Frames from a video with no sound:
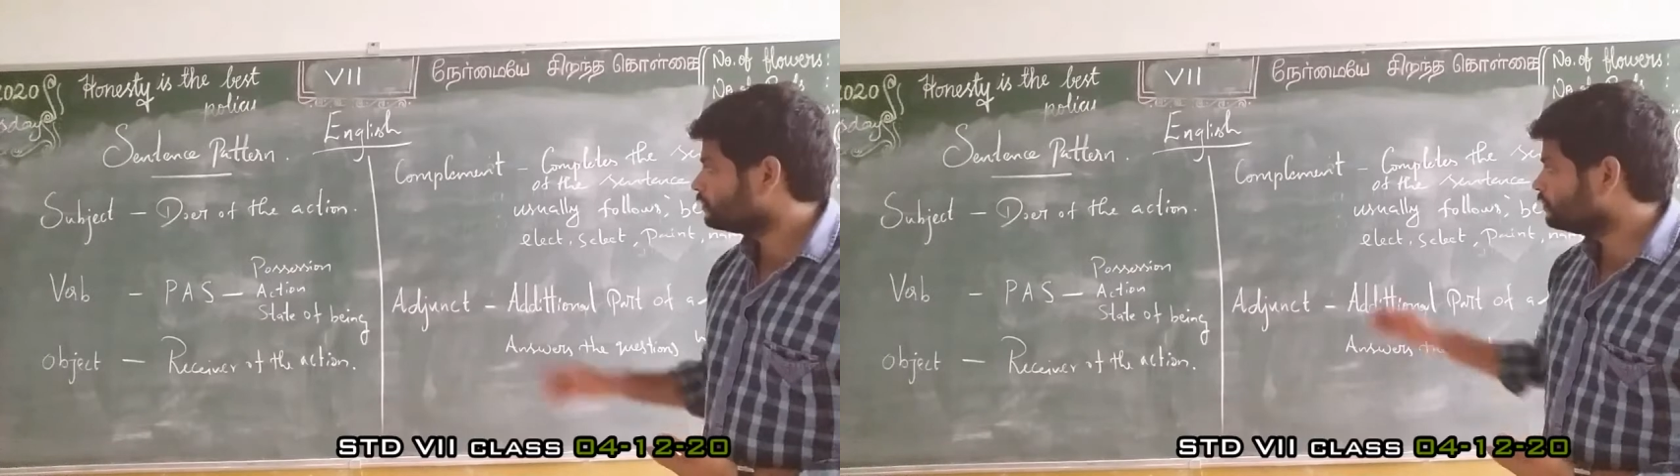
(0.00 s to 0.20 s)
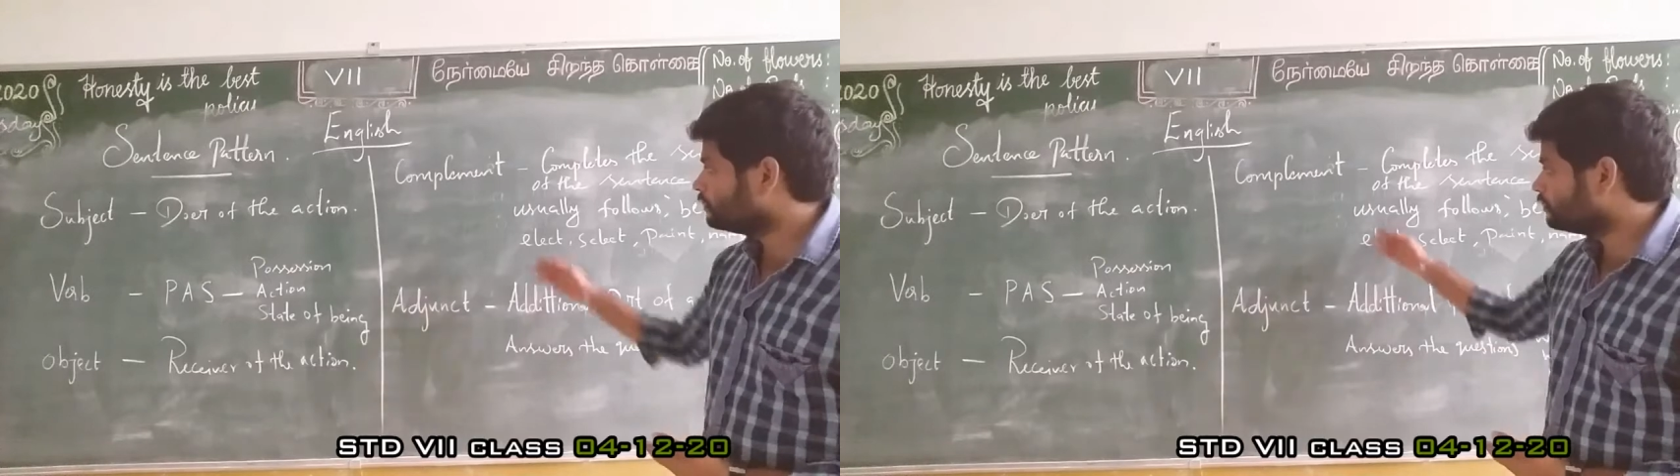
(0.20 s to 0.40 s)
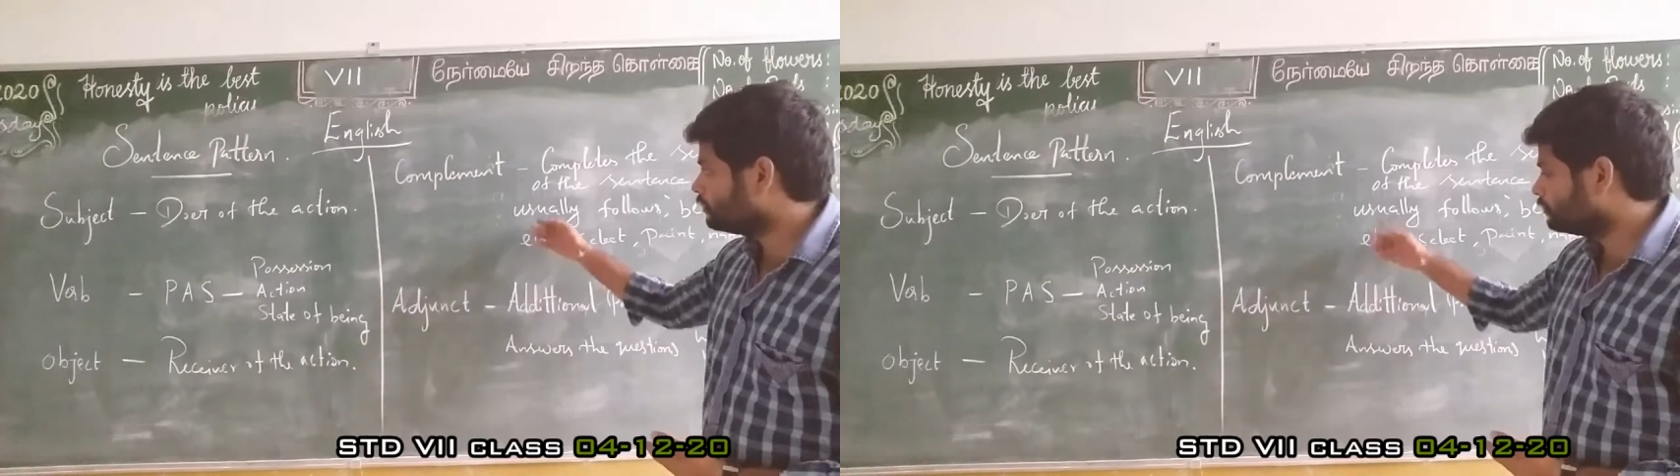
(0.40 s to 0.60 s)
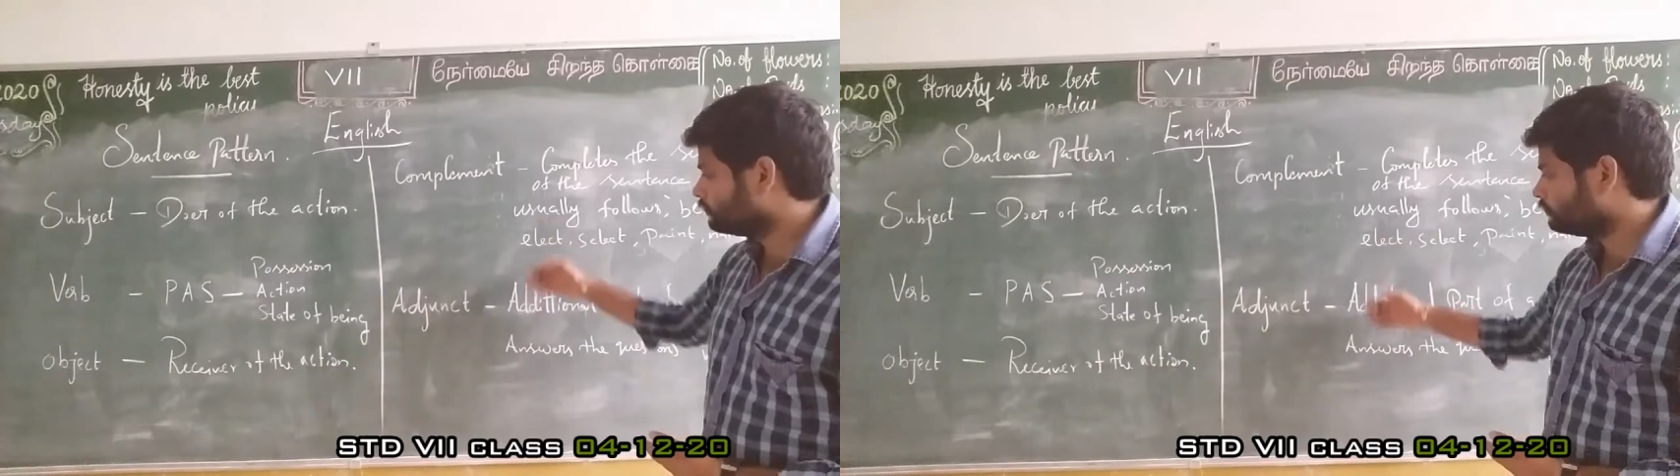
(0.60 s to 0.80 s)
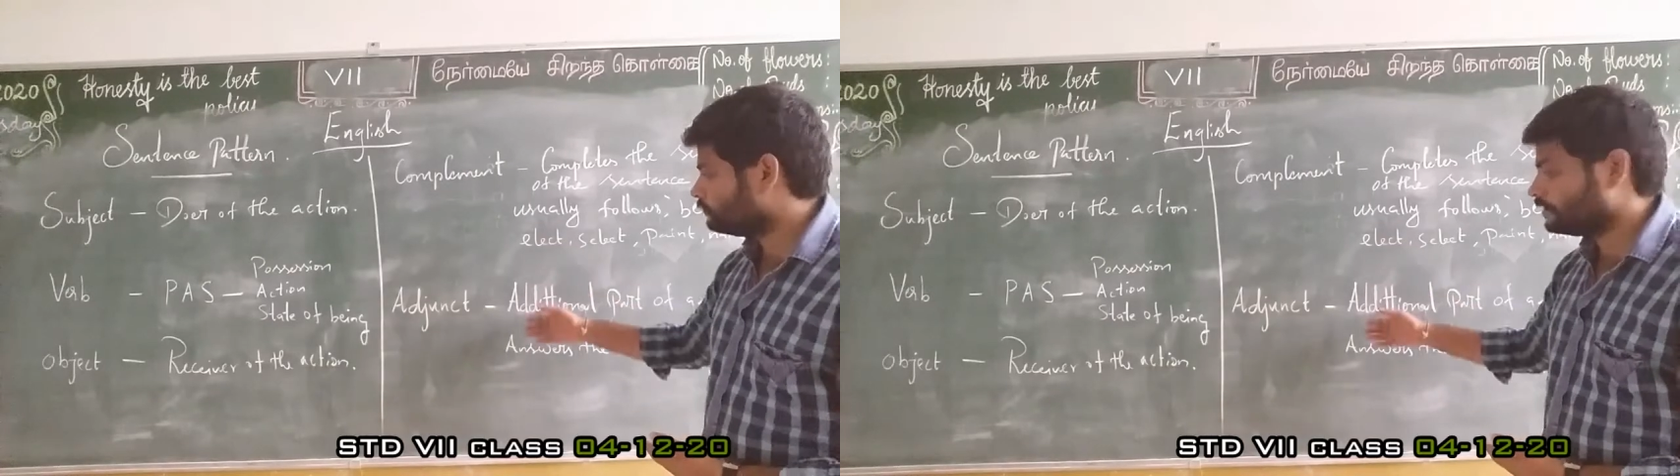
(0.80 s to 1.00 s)

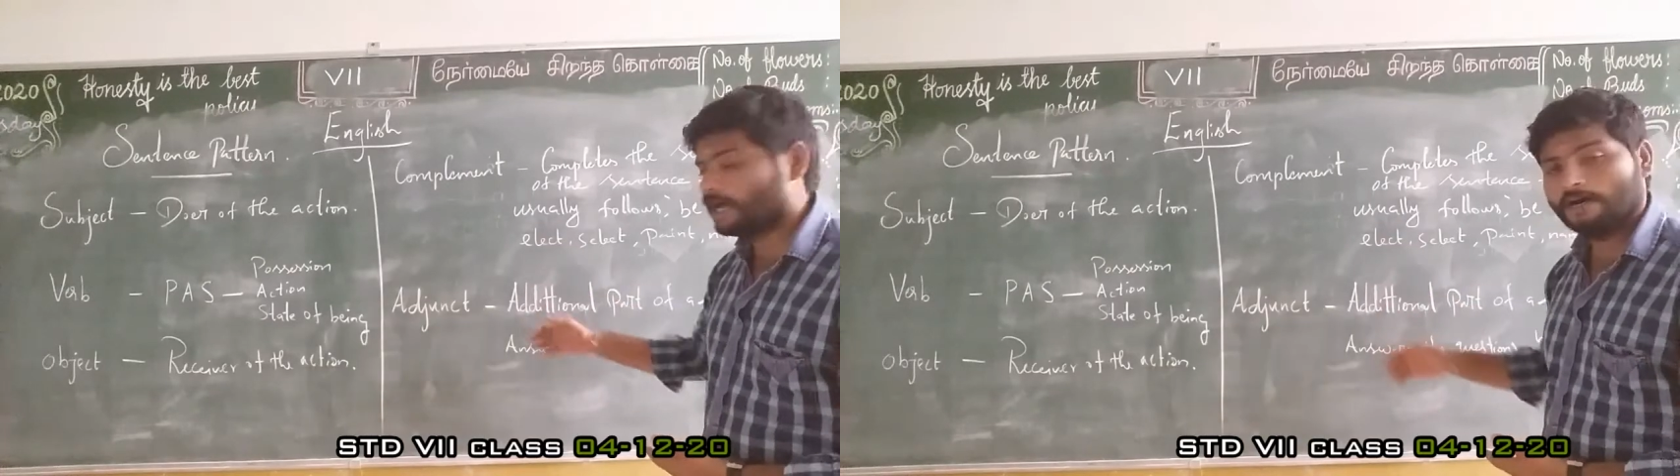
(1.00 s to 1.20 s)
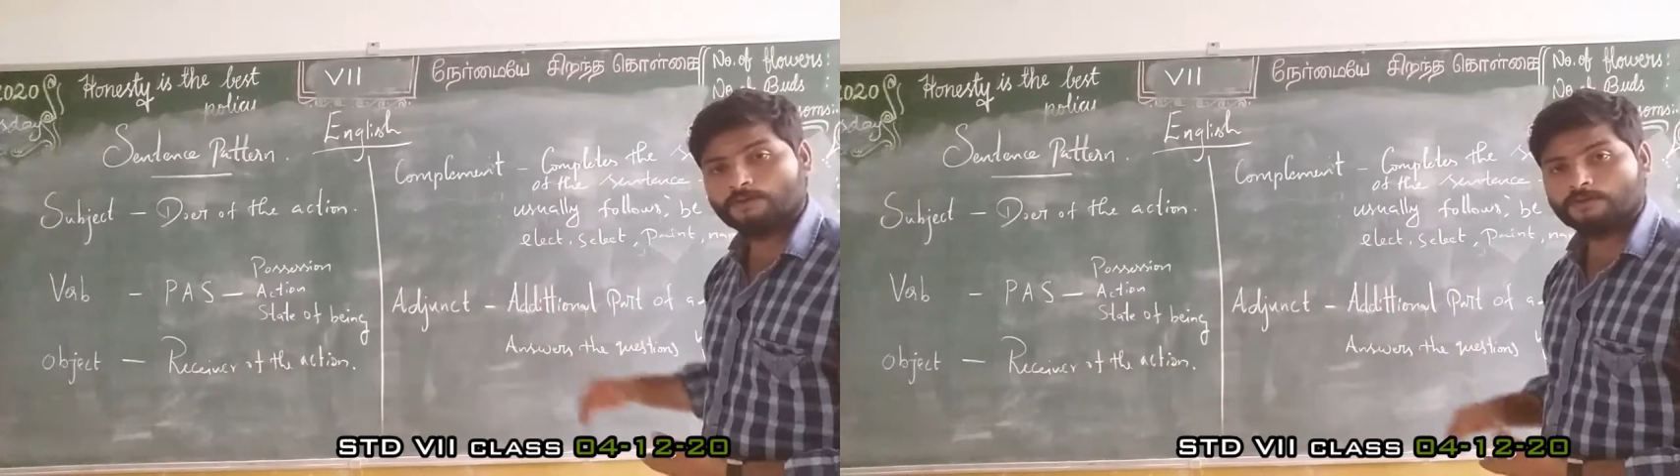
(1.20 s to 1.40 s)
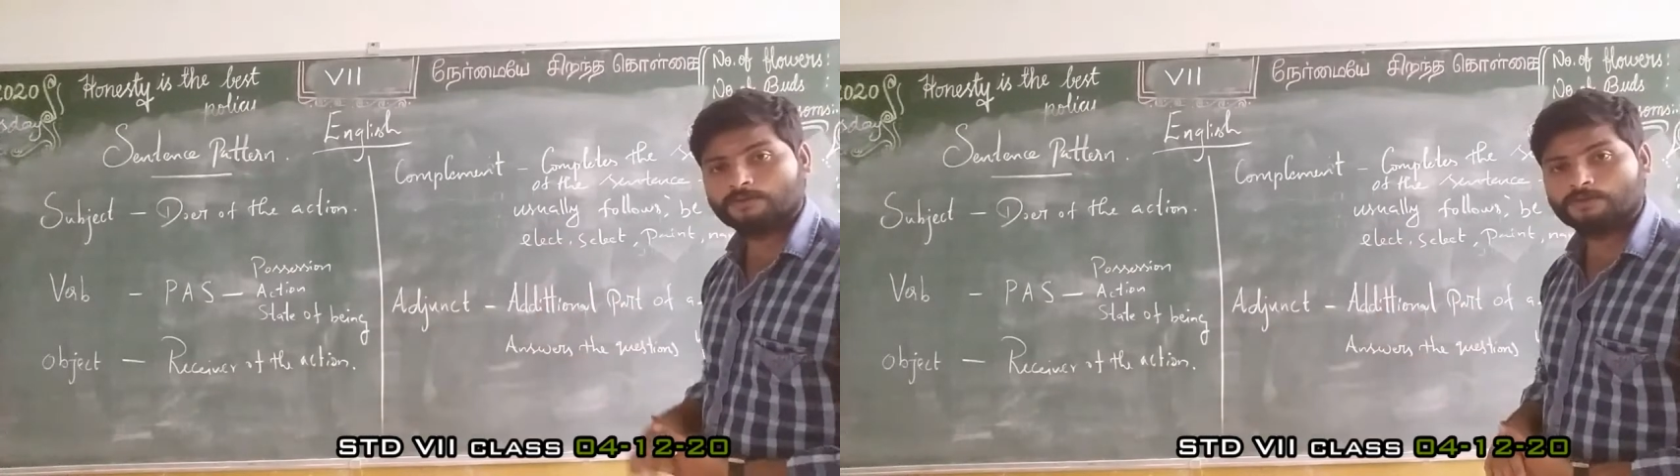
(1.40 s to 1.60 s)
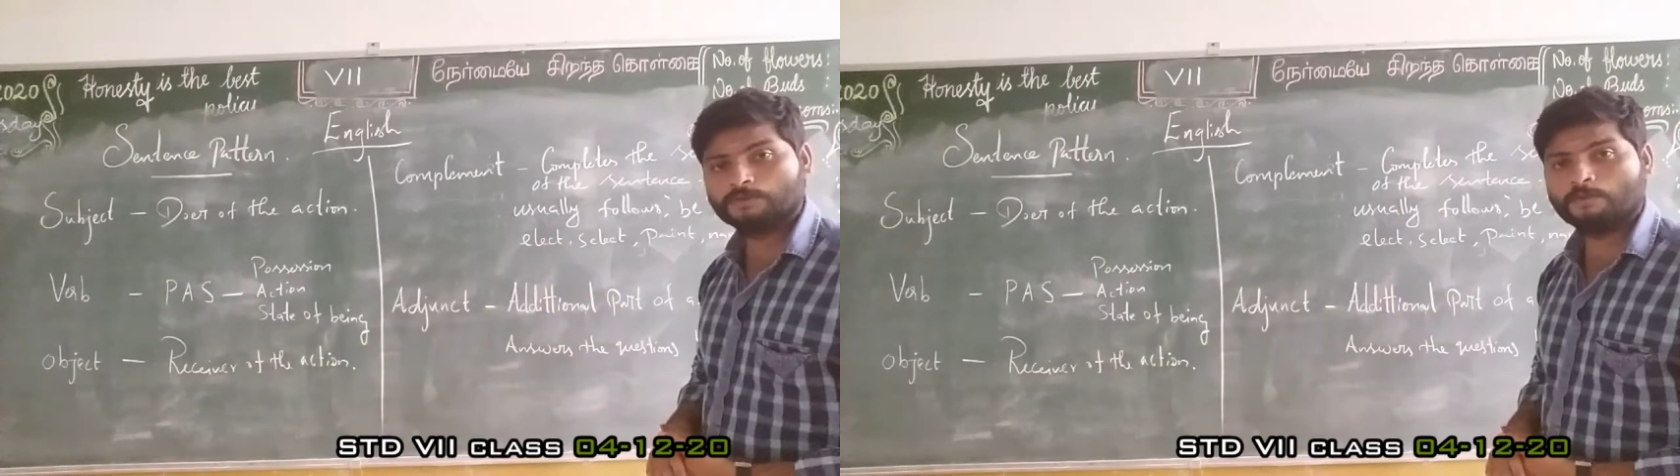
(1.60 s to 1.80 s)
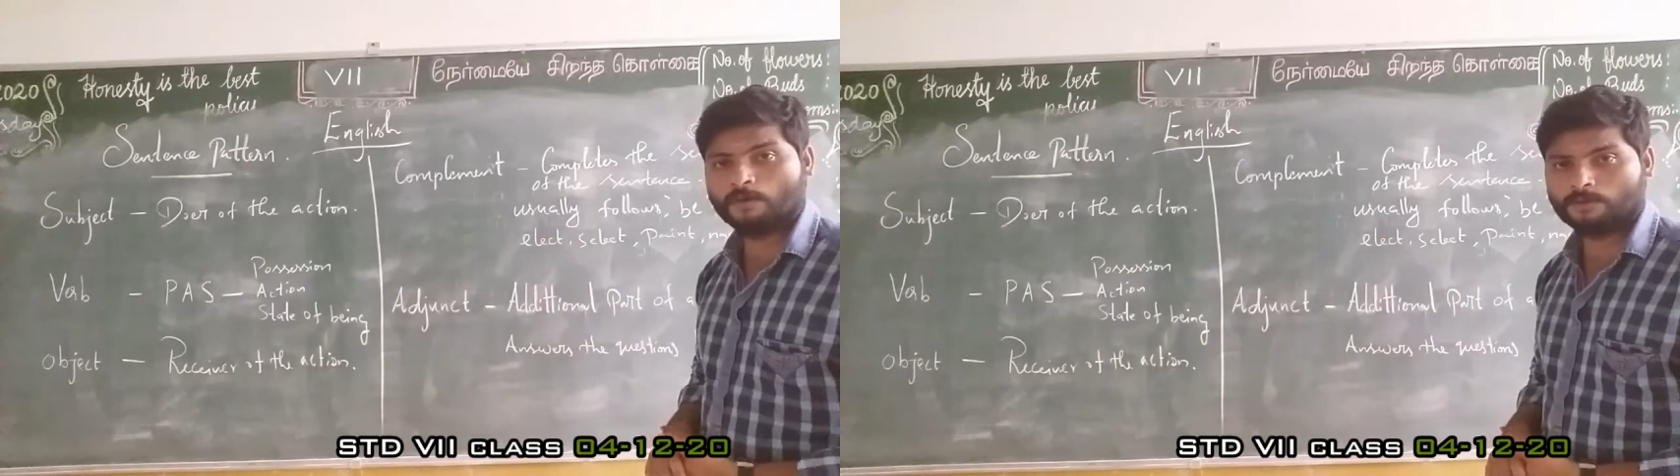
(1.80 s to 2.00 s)
Here we have
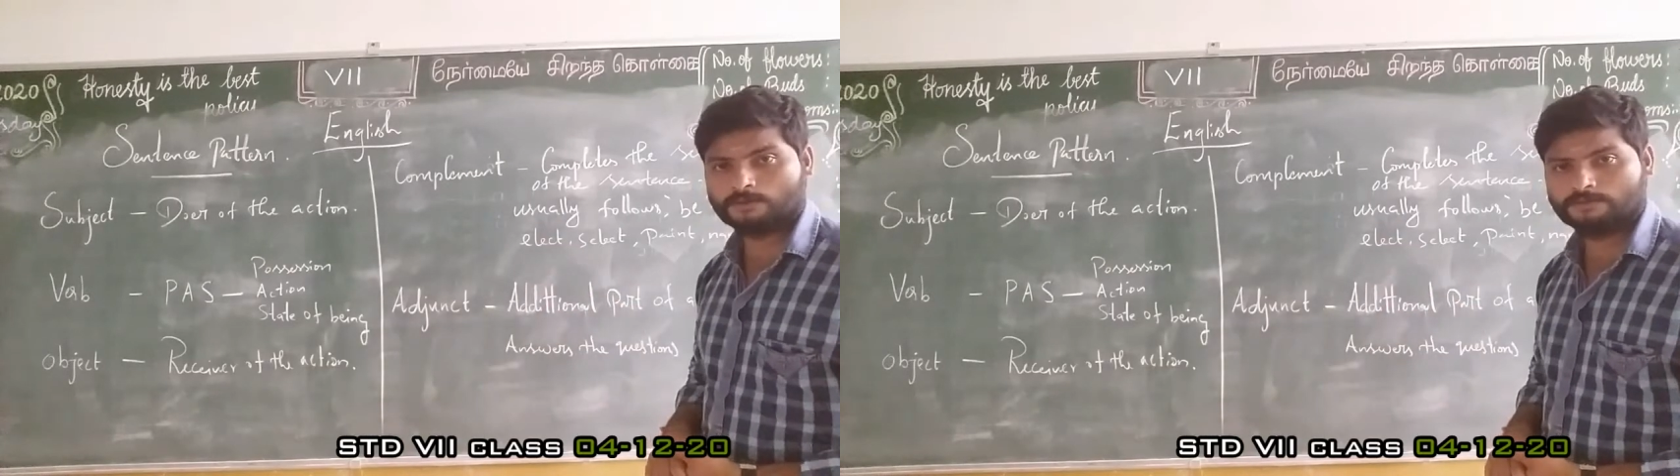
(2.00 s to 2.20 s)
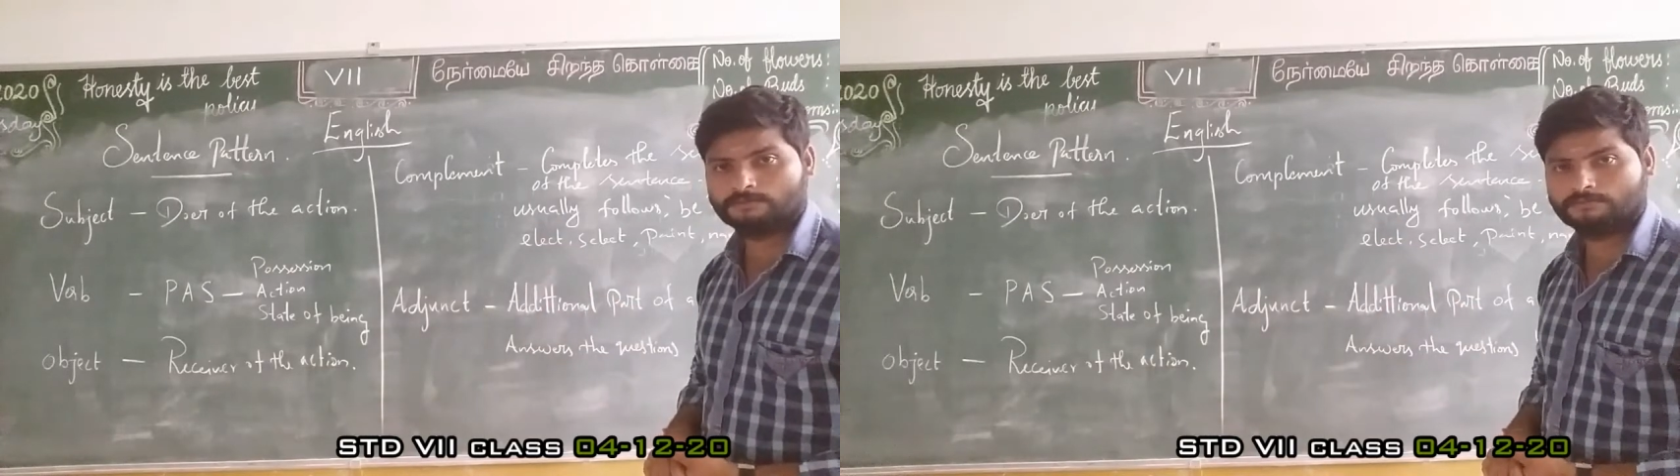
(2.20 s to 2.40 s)
2 more.